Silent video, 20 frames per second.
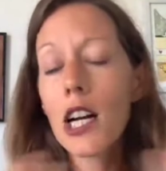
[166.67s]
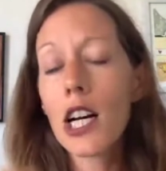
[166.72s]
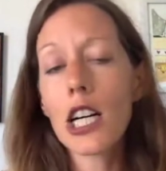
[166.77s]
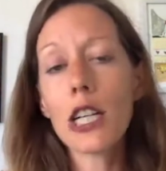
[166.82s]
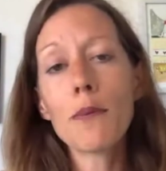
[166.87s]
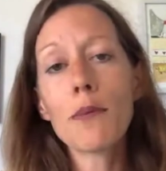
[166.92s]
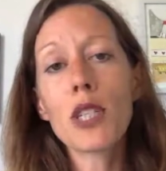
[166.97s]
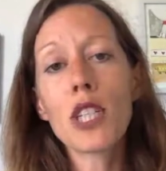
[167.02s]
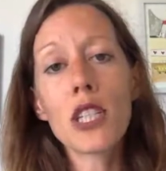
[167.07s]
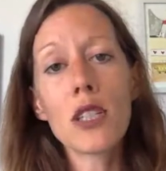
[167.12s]

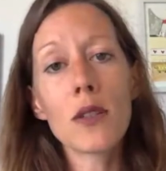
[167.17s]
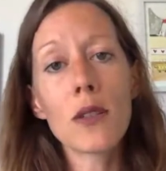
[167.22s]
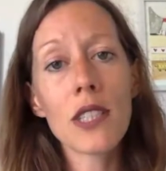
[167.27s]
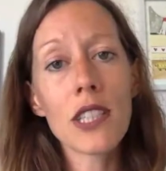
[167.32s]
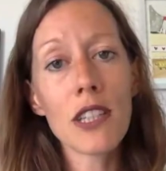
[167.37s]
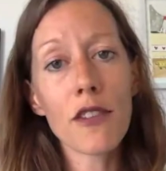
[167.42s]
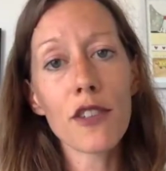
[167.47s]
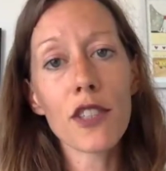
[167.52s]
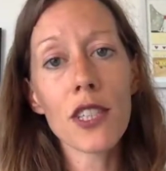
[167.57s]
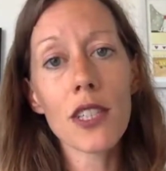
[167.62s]
Up to you,
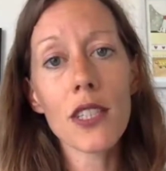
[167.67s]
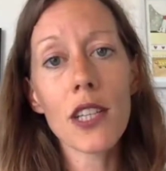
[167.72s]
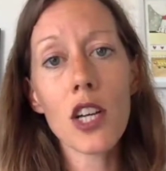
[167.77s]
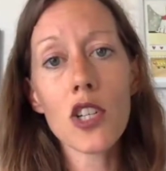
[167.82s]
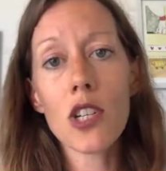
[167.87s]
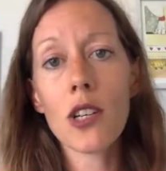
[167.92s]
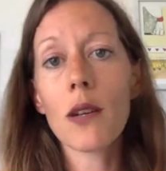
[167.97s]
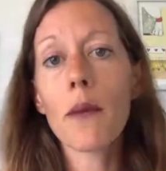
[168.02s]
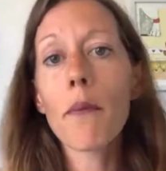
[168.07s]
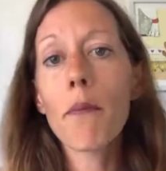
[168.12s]
different
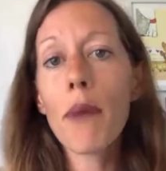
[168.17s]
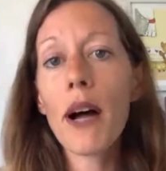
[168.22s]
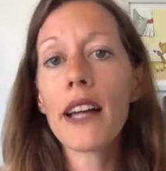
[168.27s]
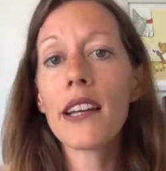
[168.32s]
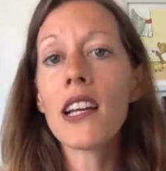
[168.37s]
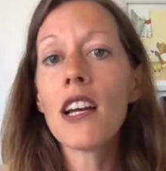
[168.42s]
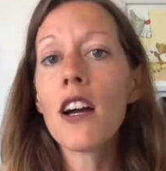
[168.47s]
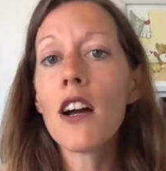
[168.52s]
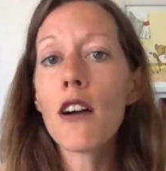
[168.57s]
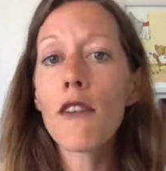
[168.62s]
discussion. But
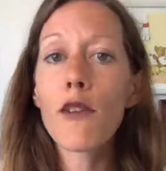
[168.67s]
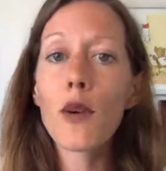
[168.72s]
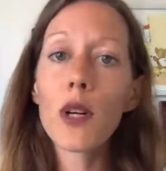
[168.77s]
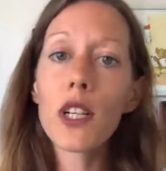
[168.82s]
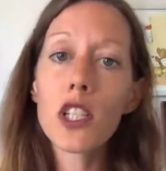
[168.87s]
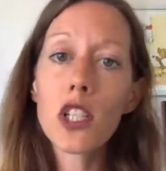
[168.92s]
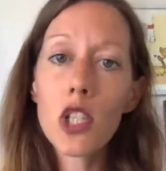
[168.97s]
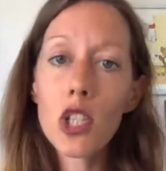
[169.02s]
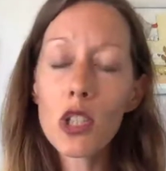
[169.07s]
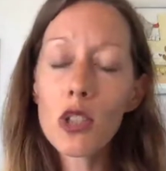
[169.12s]
for
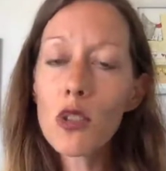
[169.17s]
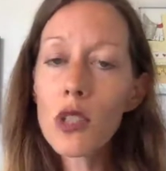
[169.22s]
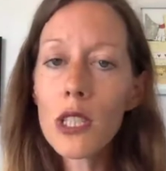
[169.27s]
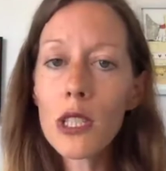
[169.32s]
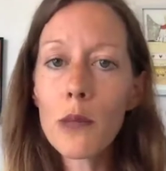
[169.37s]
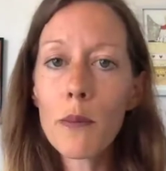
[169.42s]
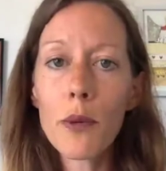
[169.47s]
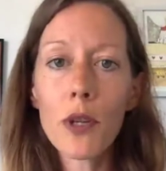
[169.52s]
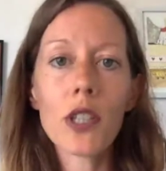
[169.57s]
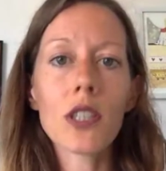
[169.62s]

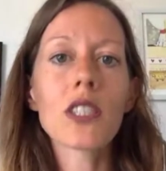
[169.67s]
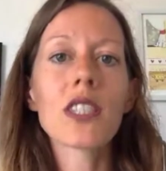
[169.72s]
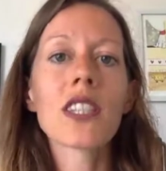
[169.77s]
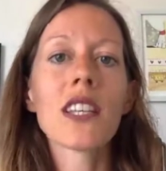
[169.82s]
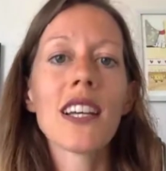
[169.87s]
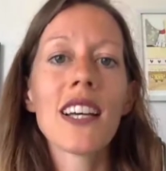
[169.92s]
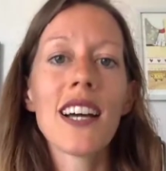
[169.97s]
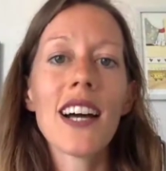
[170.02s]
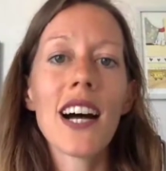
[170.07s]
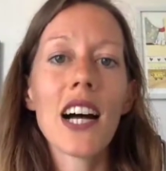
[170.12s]
children's books,
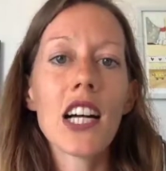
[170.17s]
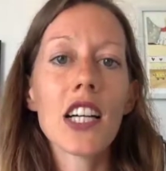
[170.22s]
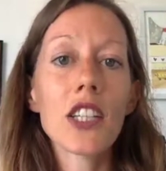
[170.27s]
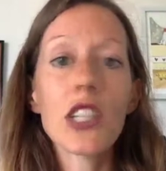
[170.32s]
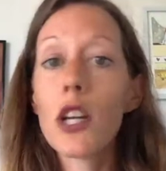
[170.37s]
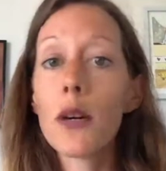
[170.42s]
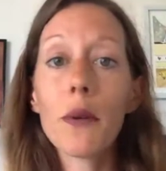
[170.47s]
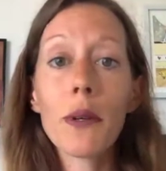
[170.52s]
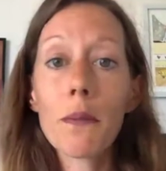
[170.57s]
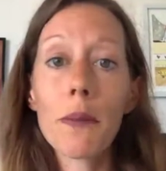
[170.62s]
uh,
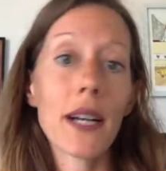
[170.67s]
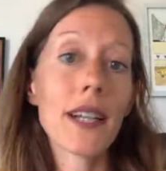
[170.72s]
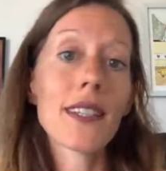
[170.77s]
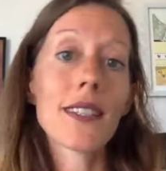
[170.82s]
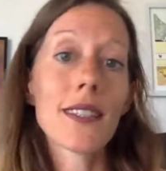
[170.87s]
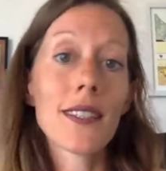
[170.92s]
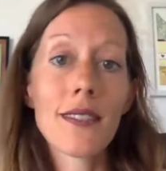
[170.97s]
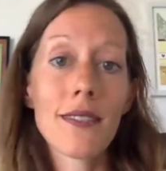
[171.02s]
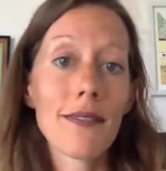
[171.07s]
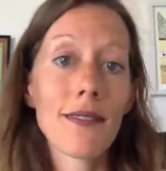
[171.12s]
no one
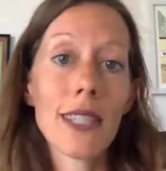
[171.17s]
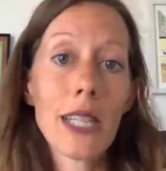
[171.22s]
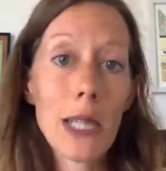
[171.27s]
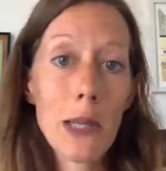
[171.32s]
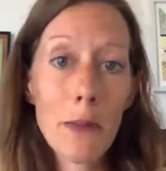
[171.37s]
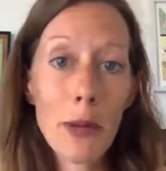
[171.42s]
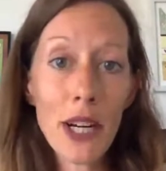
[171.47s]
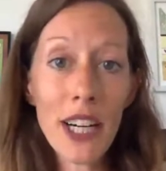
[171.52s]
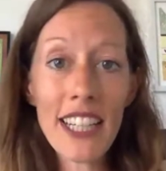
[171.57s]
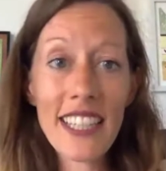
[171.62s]
buys
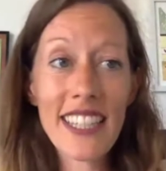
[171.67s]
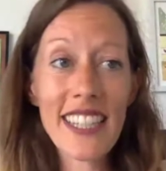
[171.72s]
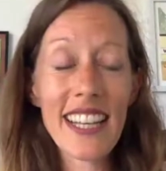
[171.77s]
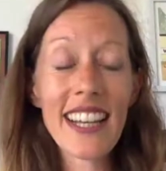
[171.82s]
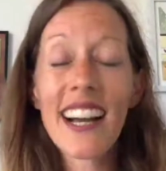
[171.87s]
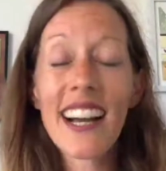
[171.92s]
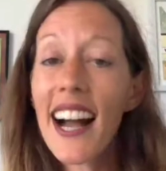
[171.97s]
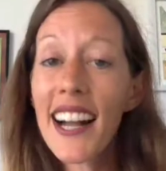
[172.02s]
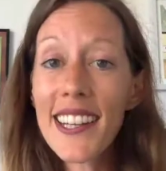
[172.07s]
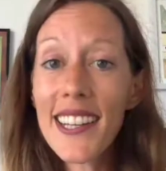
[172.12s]
ebooks.
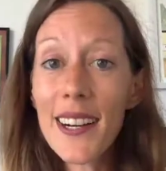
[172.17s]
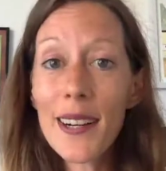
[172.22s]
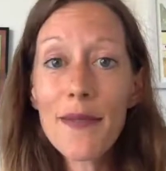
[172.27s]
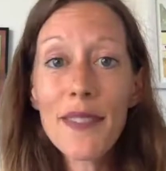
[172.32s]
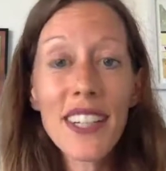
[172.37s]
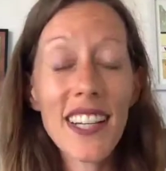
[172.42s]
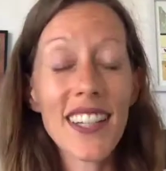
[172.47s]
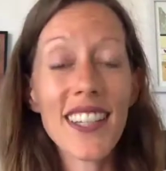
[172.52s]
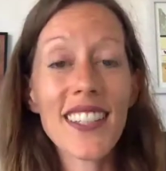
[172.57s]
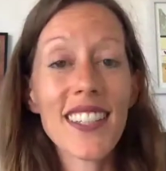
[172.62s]
I know
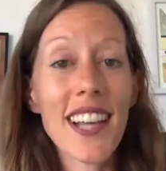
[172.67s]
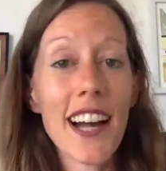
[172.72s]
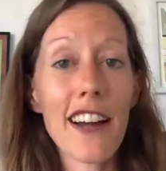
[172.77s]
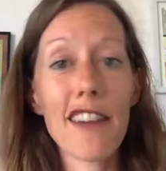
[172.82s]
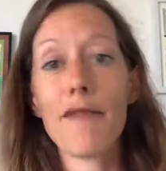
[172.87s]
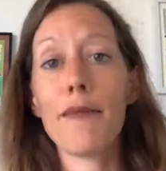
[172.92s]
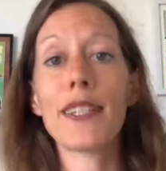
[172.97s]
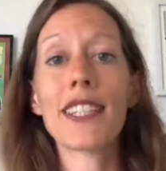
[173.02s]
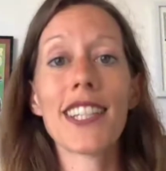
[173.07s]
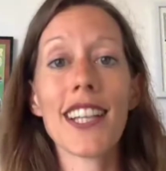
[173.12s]
because
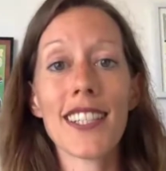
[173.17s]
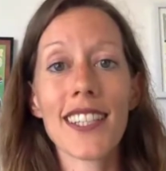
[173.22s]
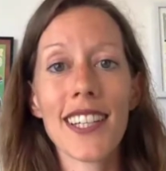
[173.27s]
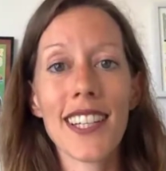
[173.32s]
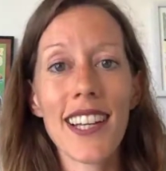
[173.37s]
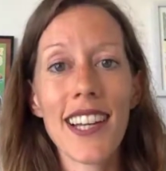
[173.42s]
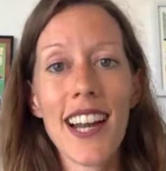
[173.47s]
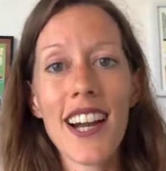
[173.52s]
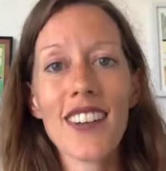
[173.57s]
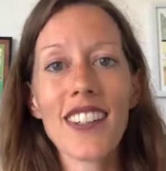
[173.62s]
I've been
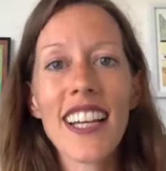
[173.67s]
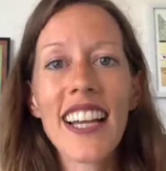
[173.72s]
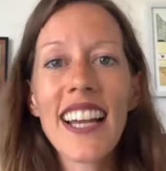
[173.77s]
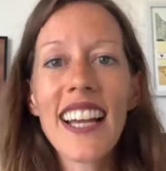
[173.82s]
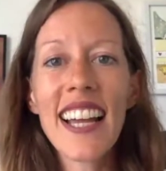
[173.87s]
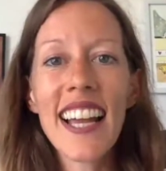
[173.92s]
testing it out.